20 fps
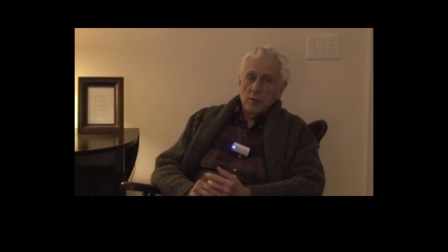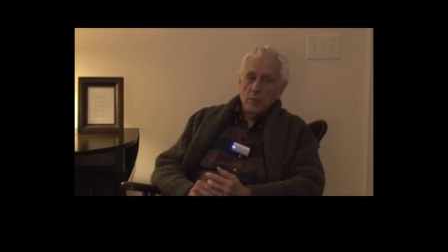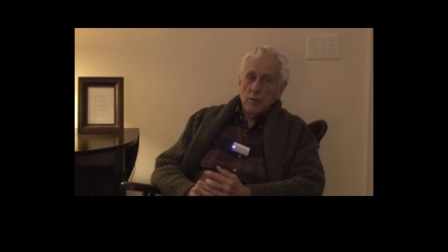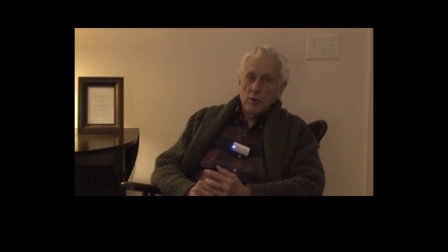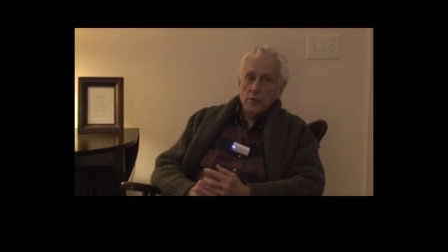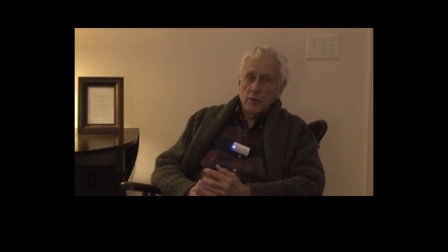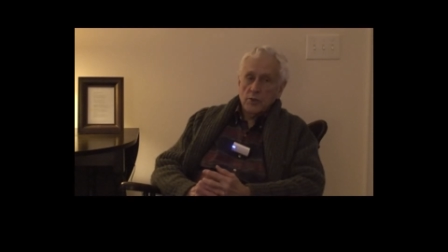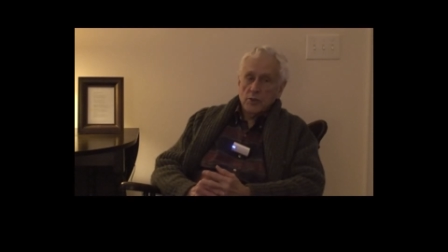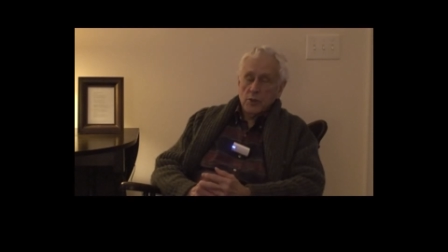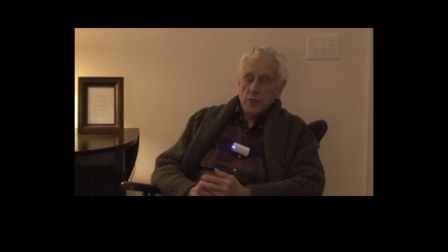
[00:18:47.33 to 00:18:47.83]

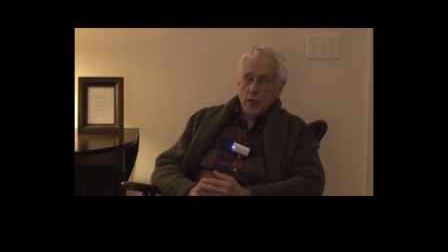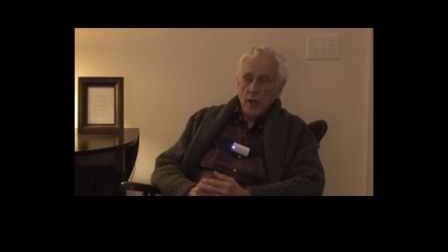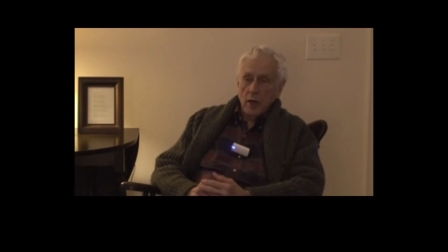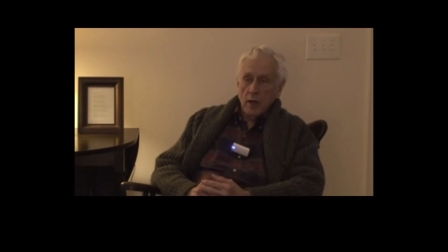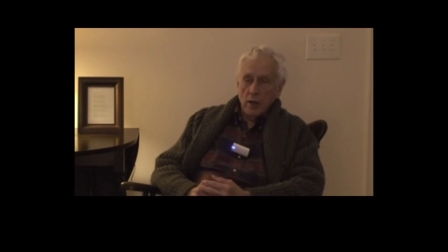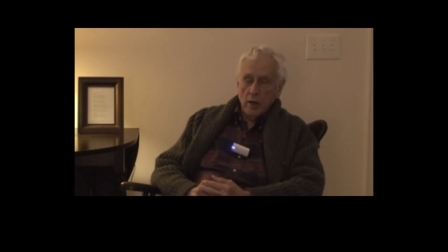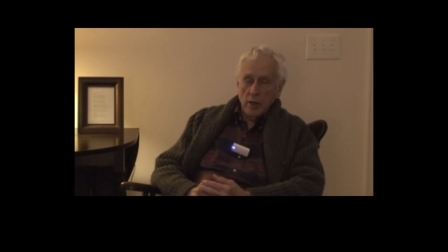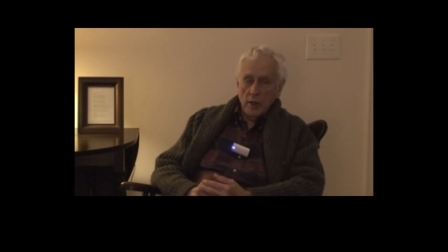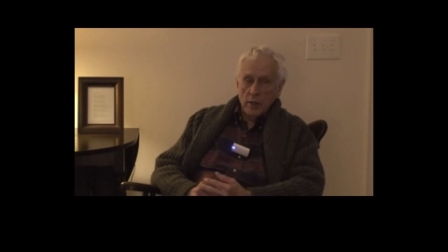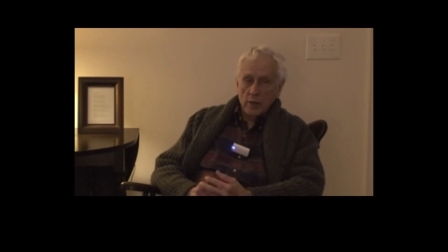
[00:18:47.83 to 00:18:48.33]
But the
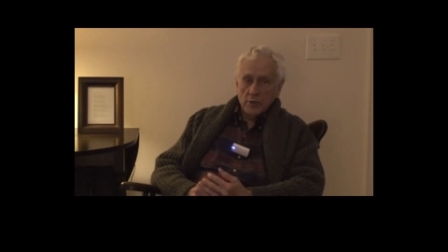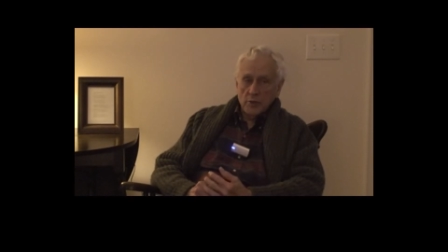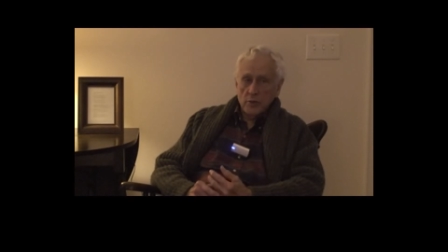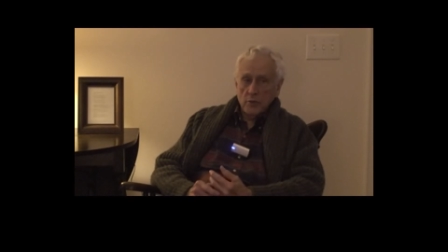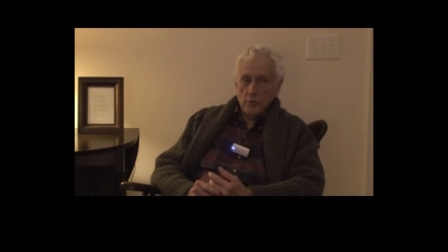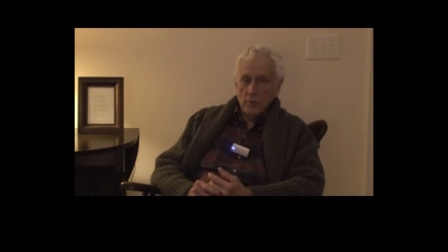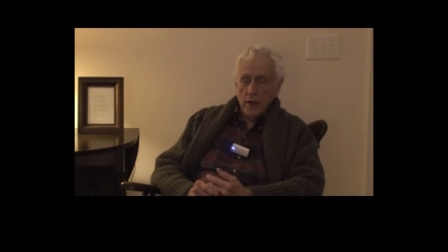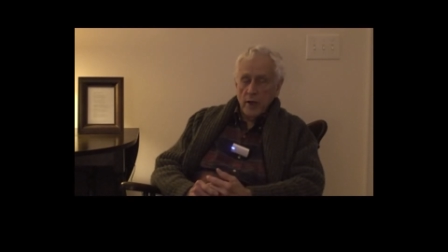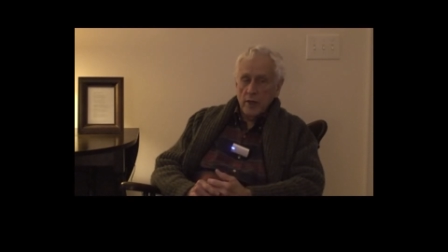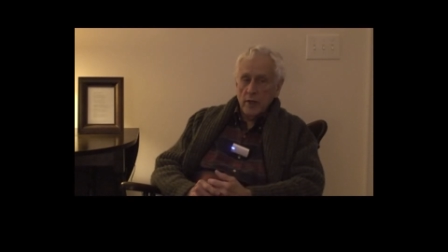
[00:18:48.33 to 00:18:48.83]
scholarliness,
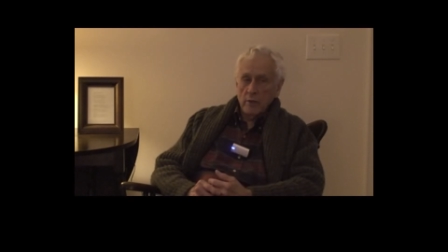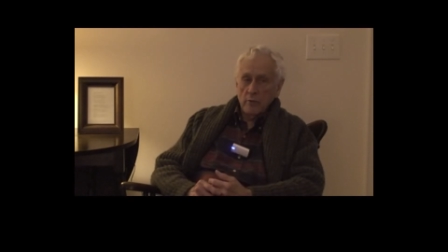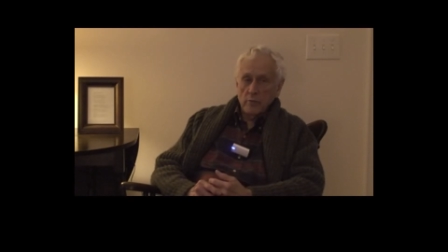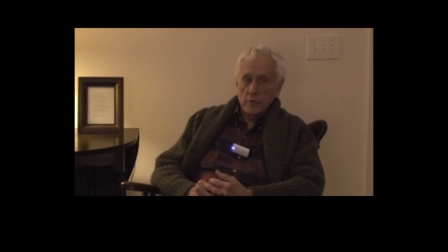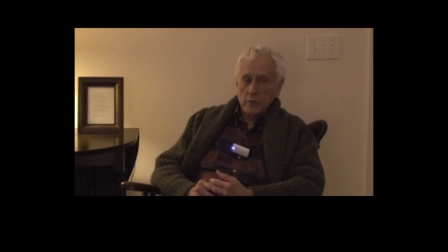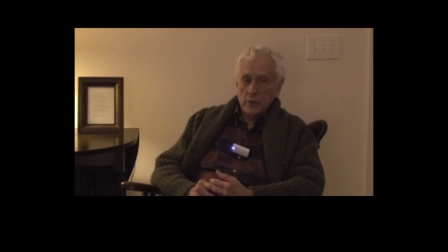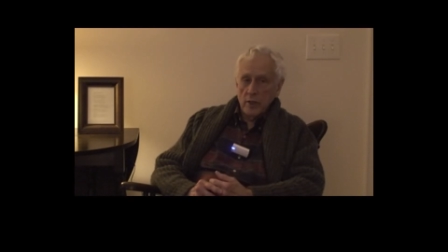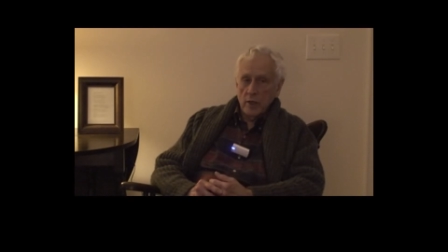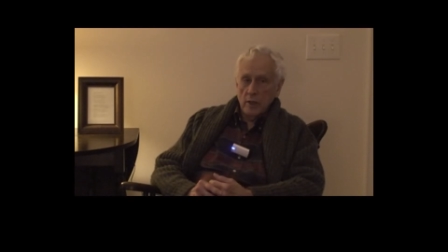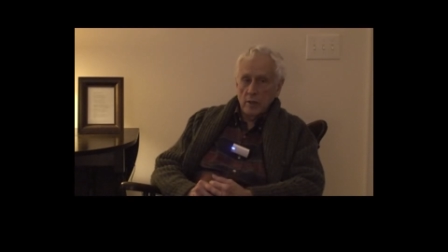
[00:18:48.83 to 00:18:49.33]
the writing
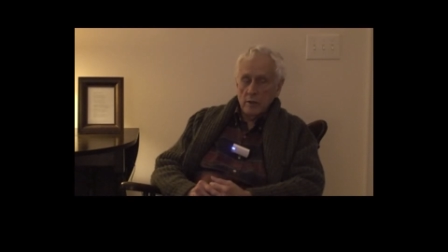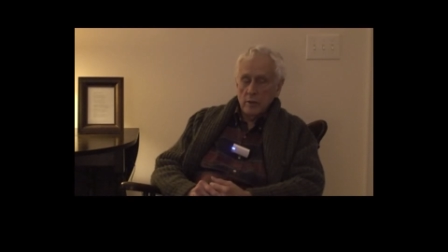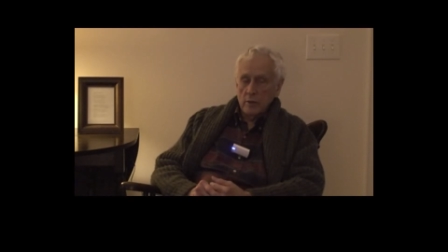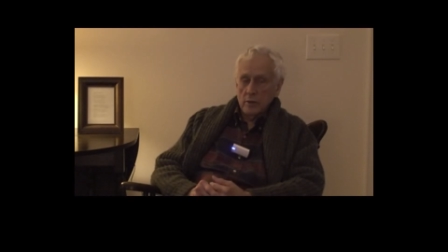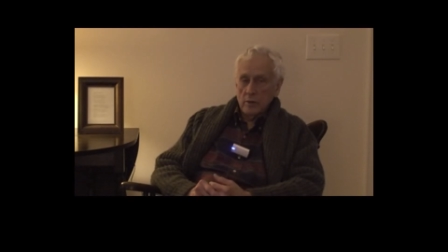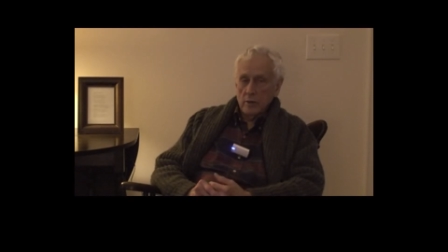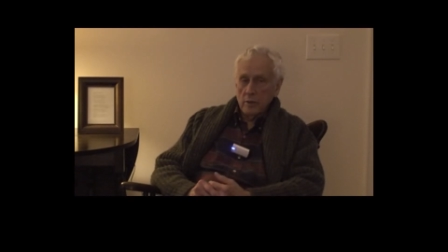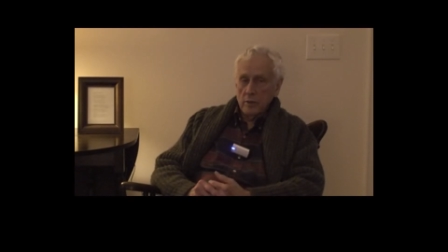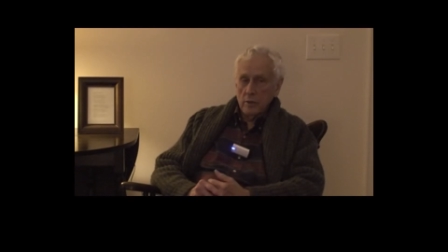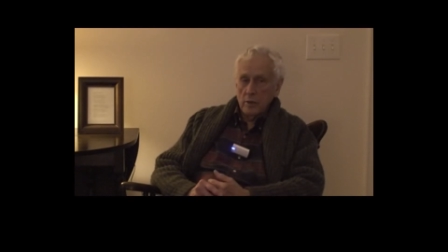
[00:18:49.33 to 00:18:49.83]
was not
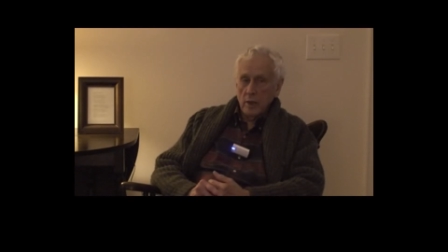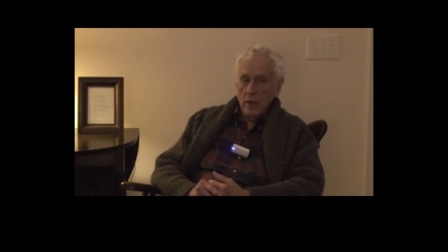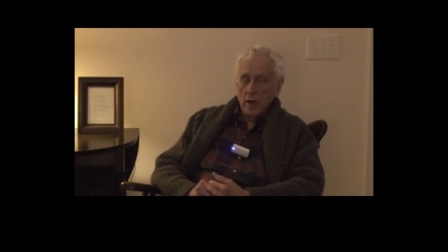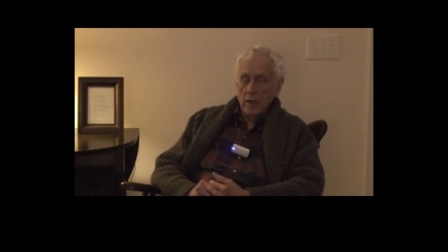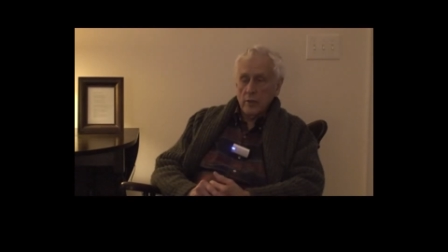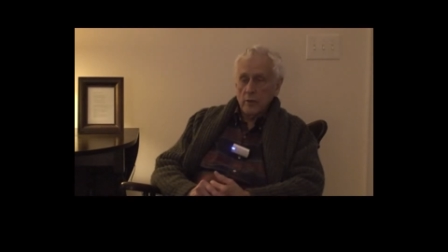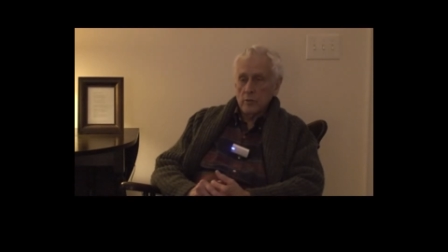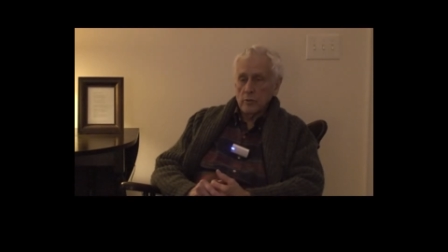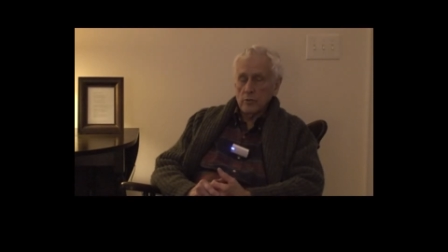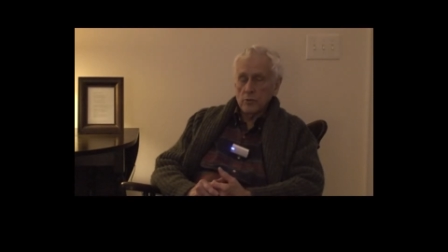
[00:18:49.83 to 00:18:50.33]

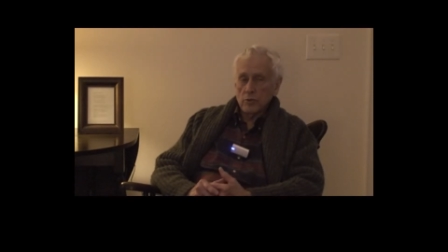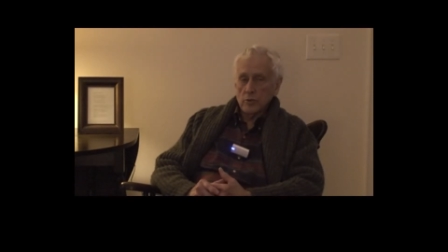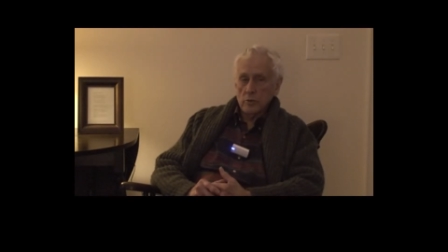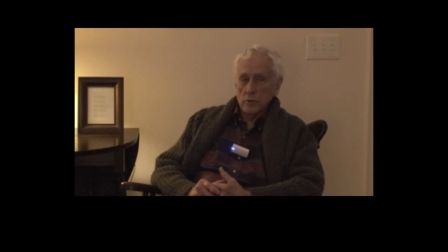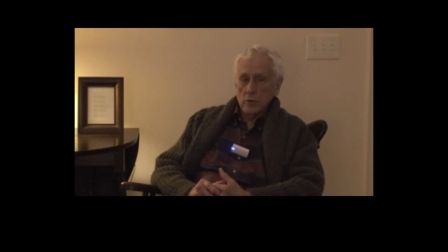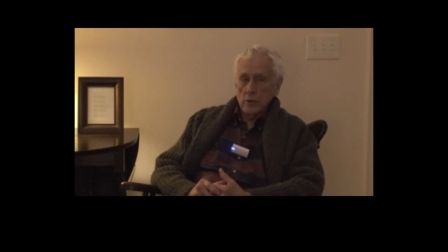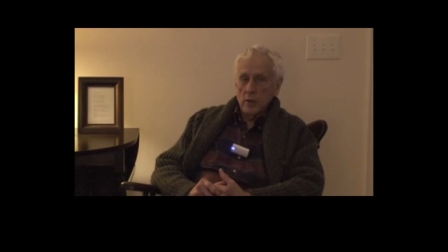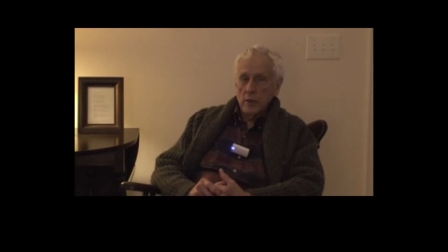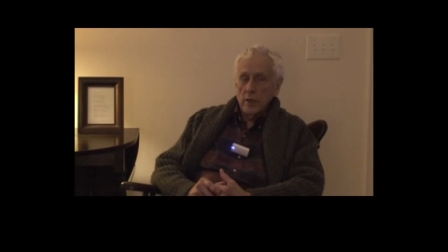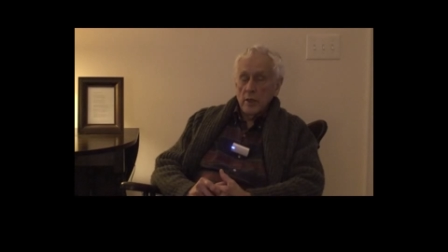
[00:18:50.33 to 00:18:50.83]
not crucial.